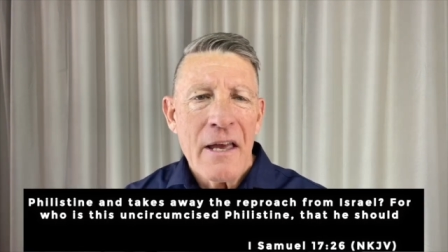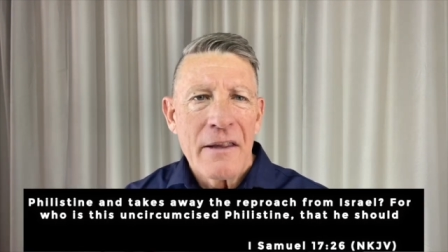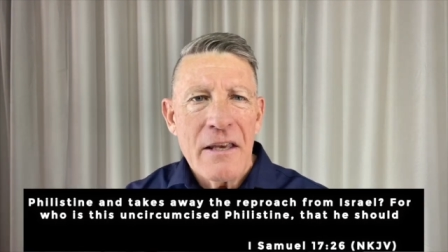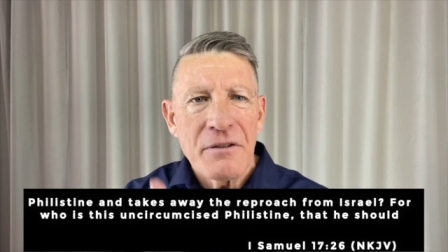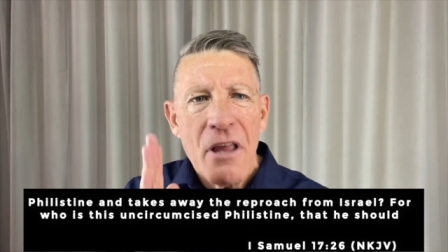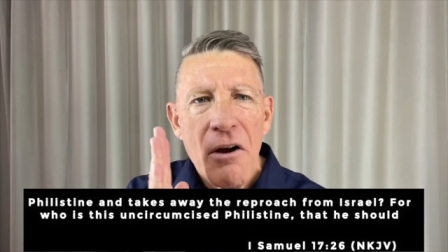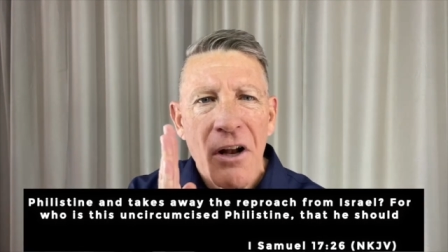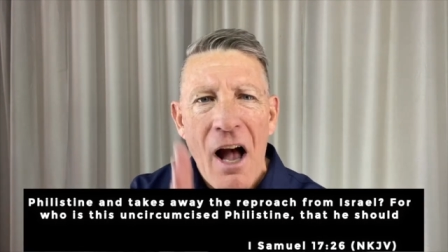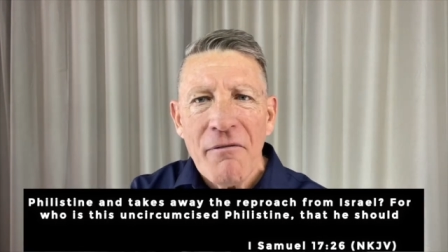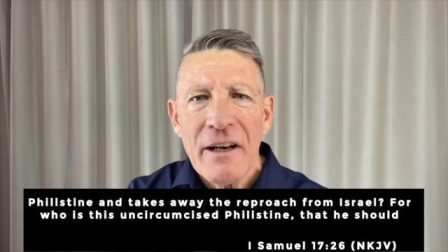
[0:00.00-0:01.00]
There's no
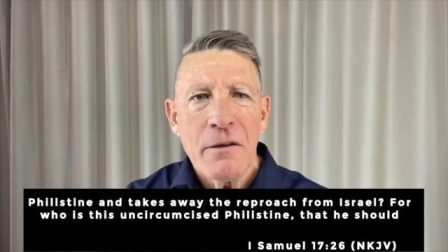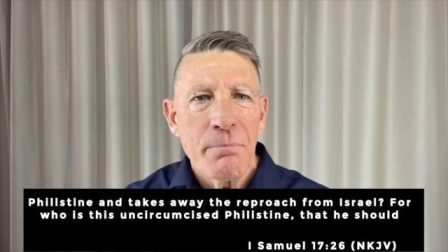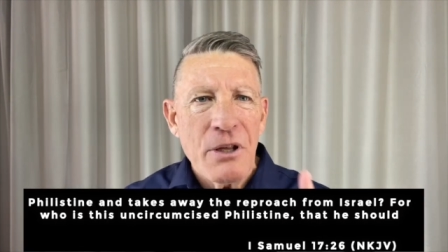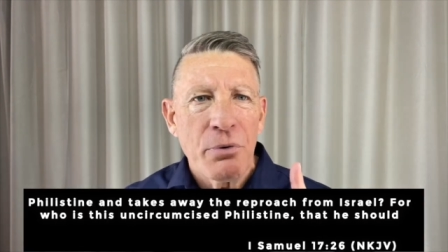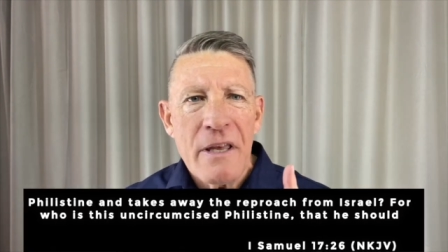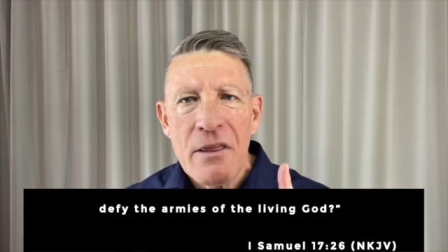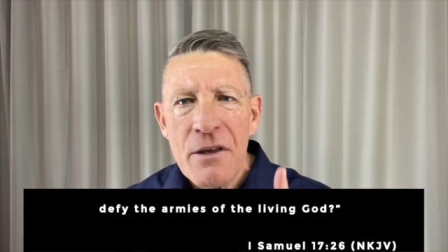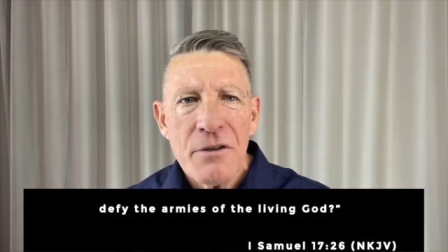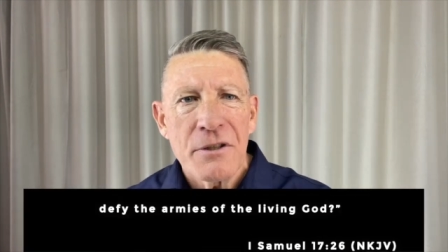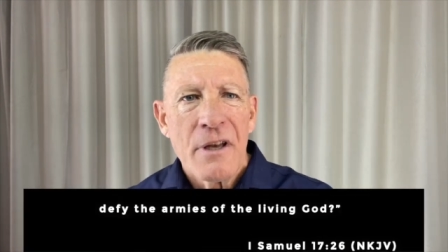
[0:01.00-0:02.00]
covenant between
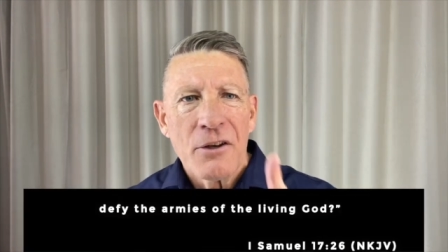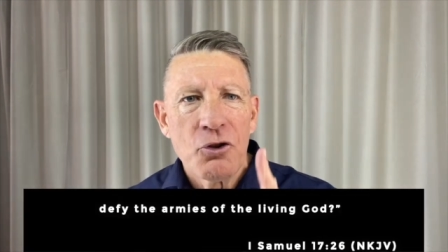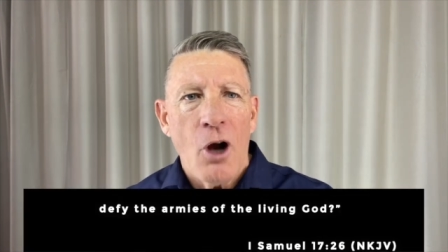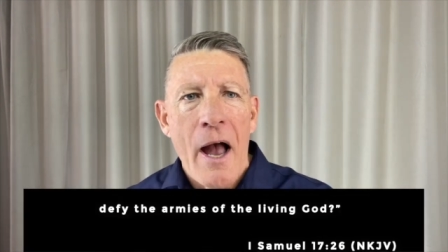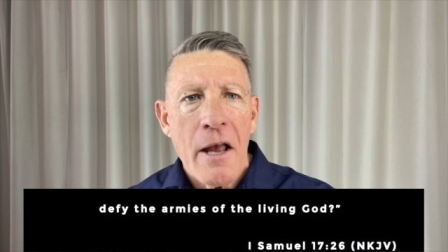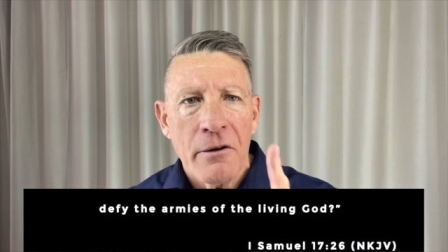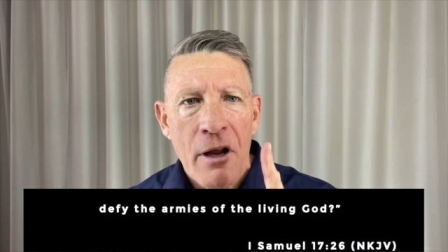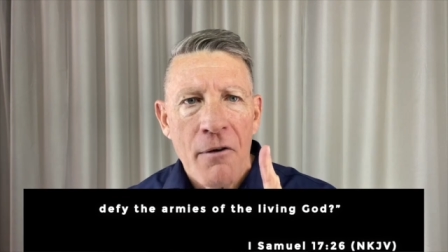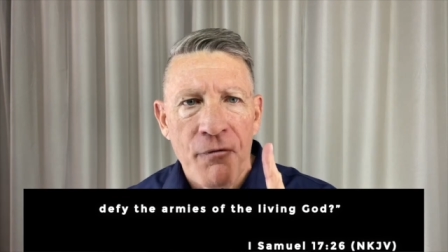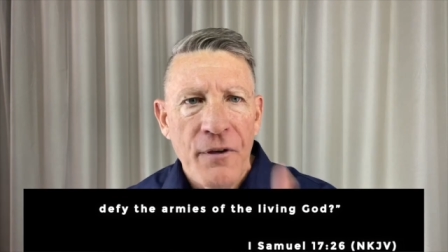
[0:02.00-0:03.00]
this giant
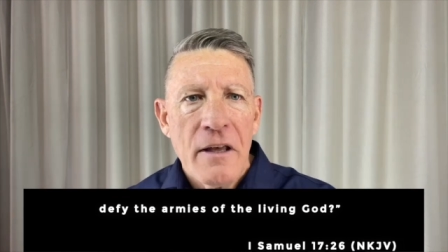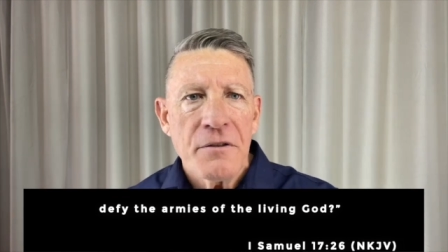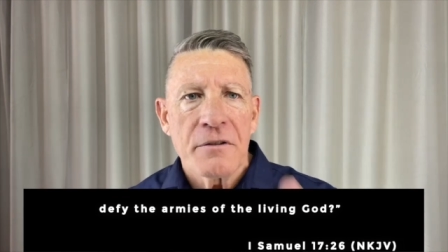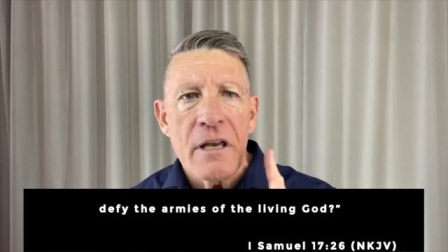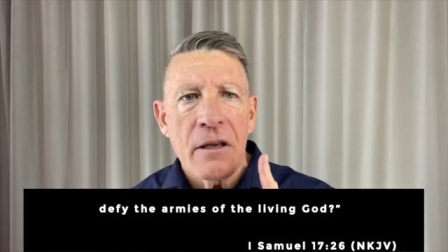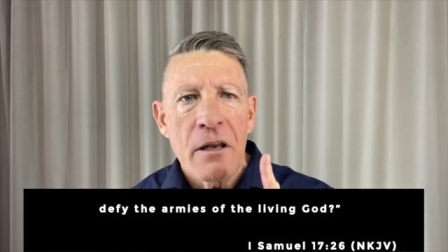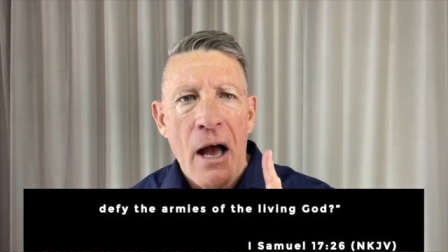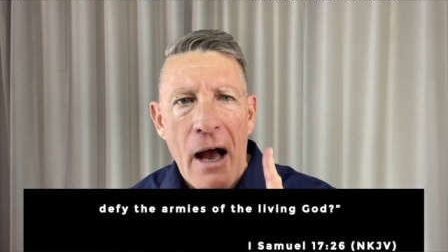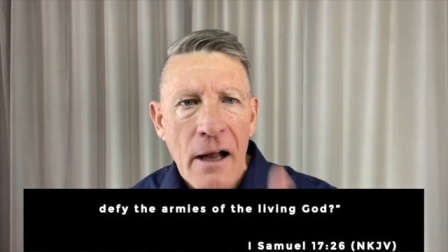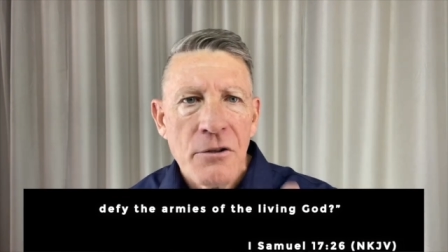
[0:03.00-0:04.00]

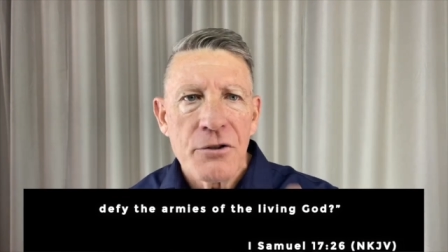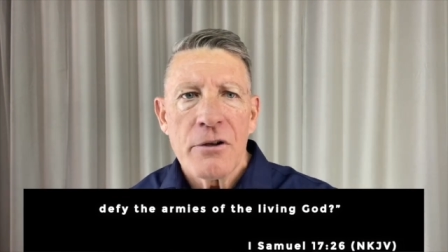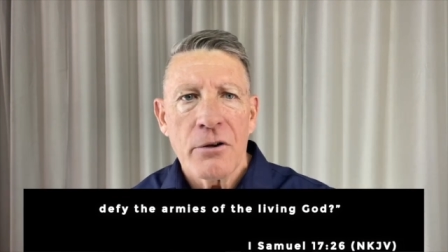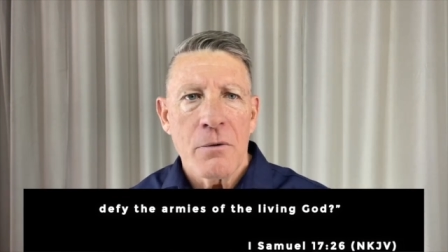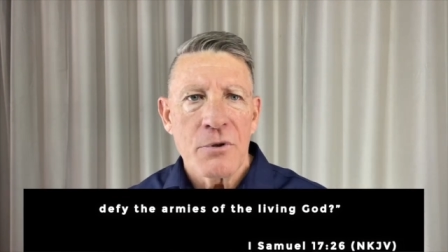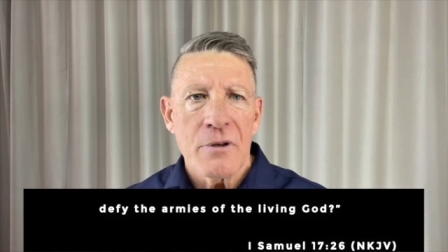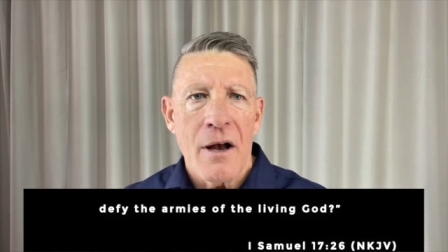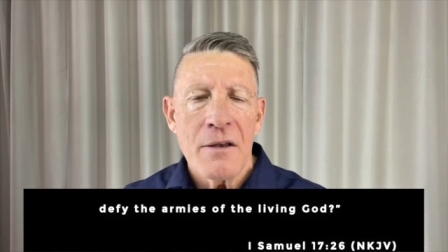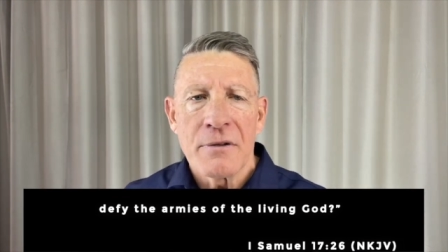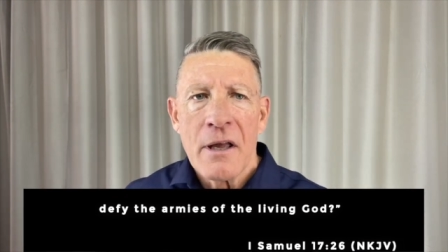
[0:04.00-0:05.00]
Philistine,
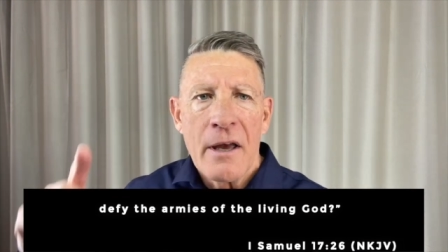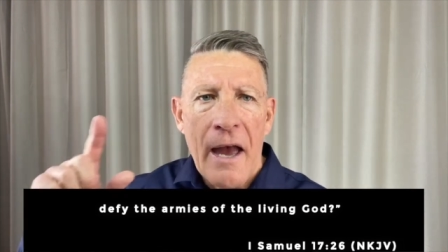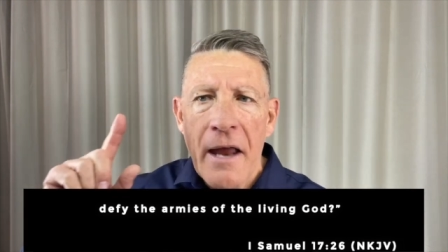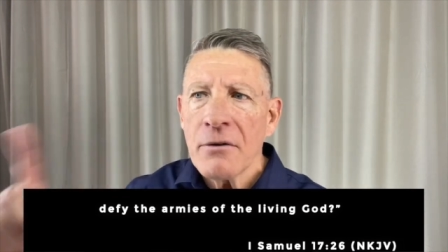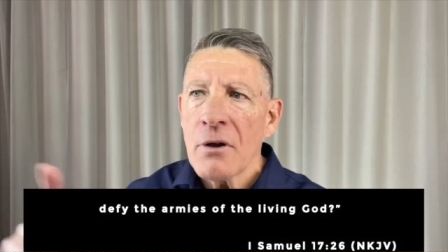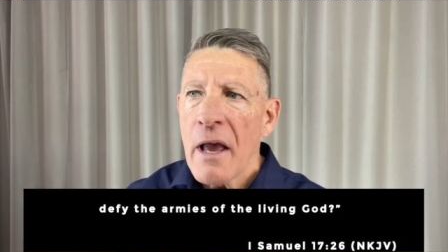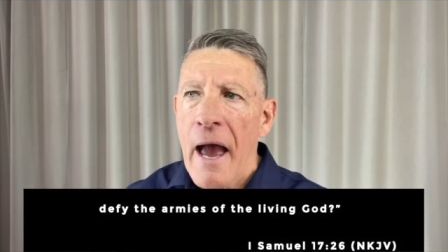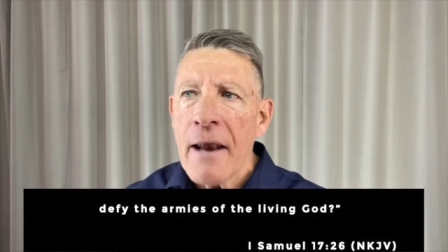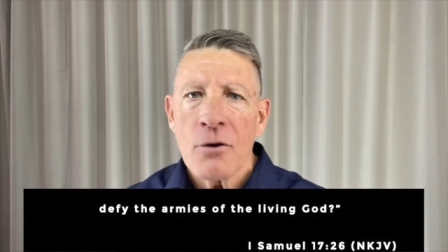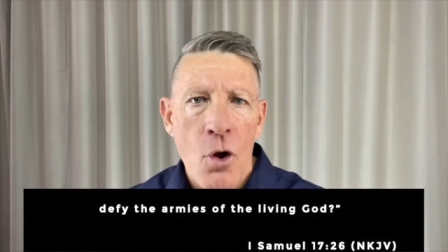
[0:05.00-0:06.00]
uncircumcised, and,
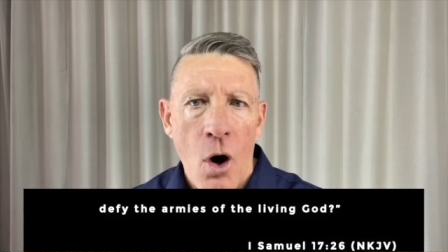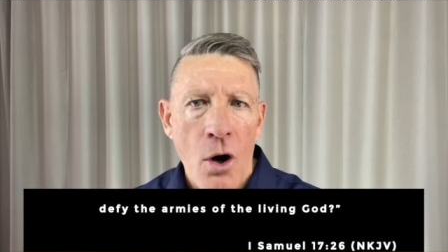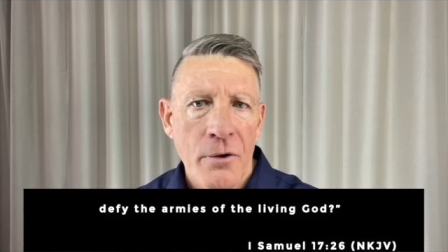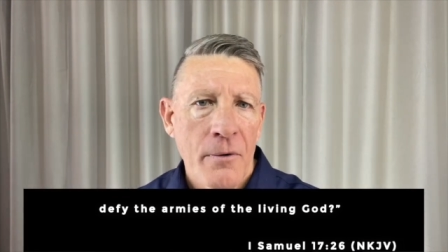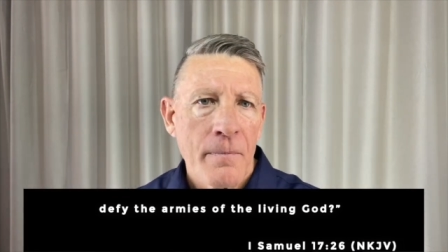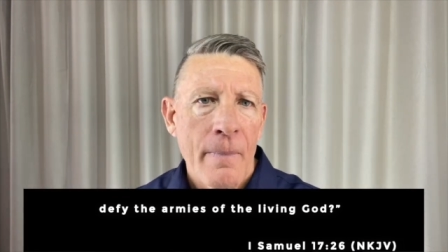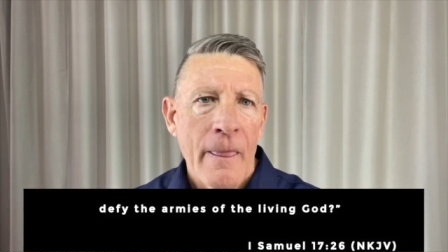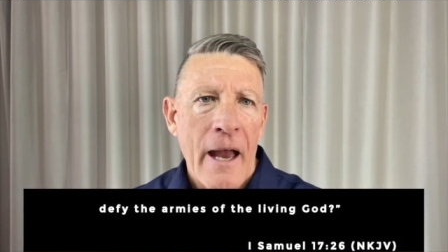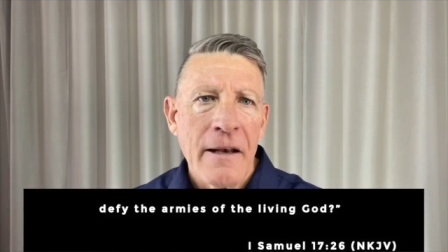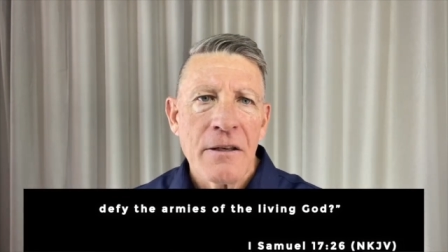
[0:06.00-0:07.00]
and God.
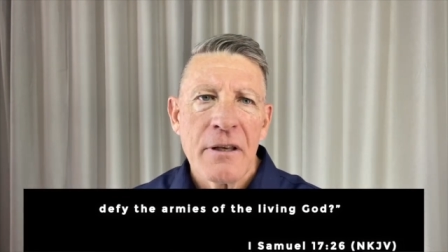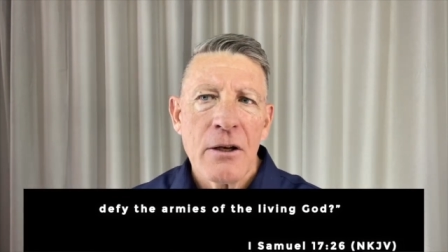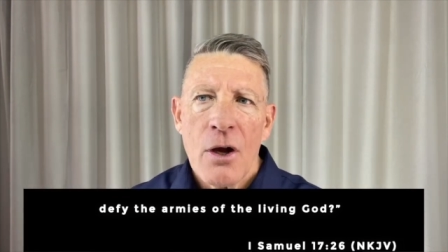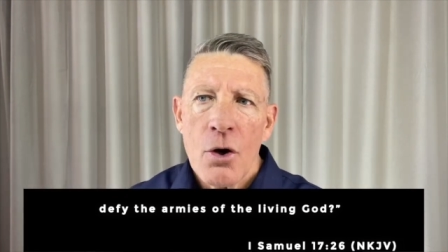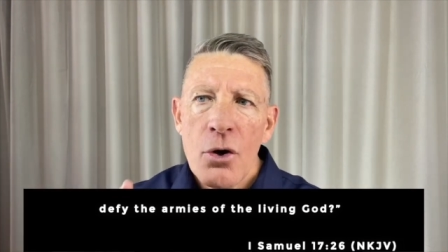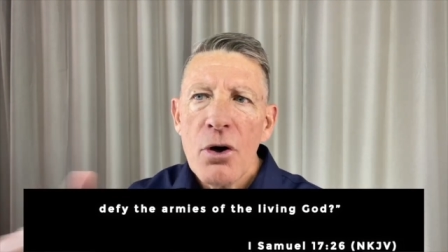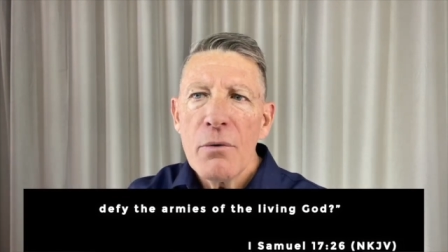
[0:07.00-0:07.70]
And he said, Who